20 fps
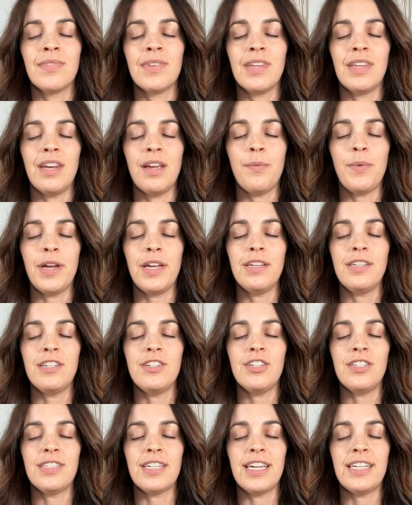And I want you to
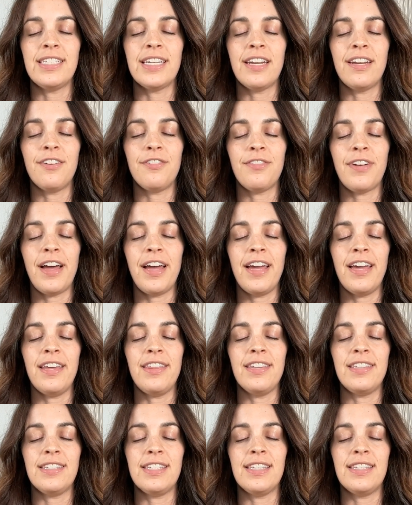just identify
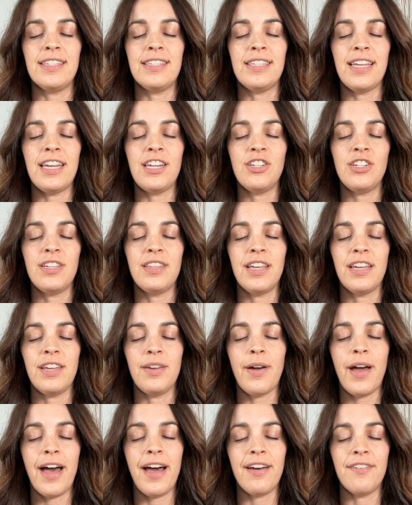the sensation that
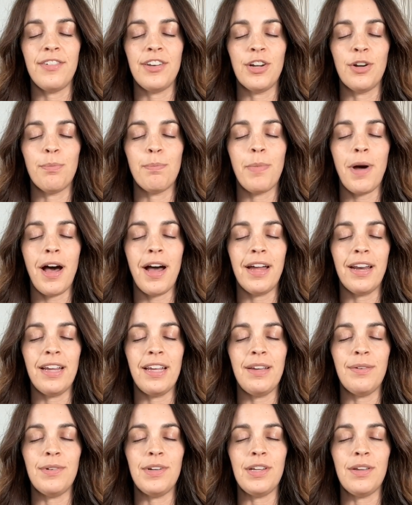you have in your
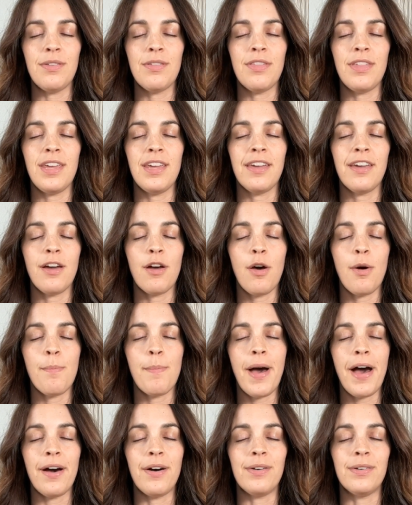body when you think
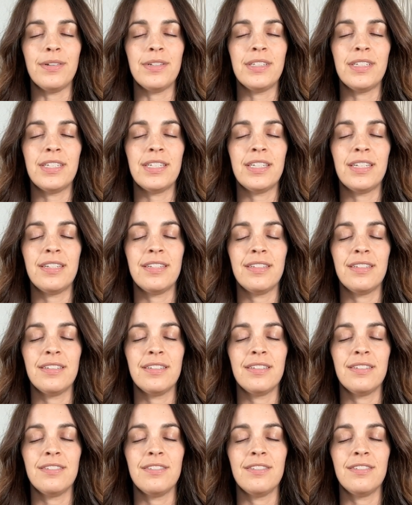about
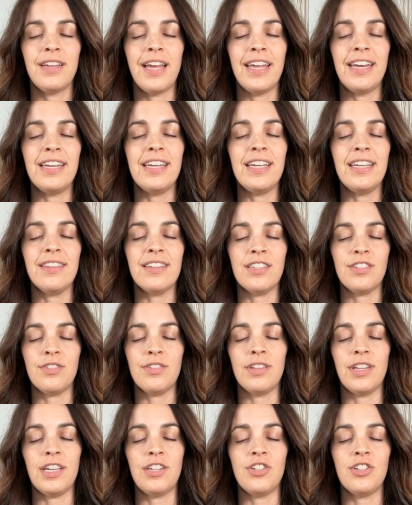ending this
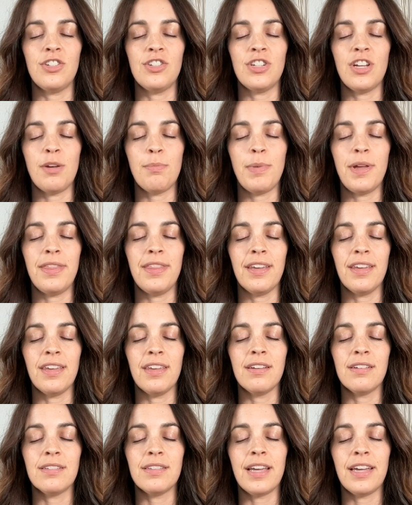relationship and the
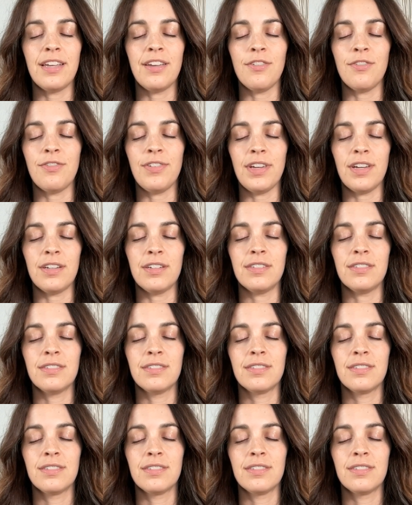guilt that you feel.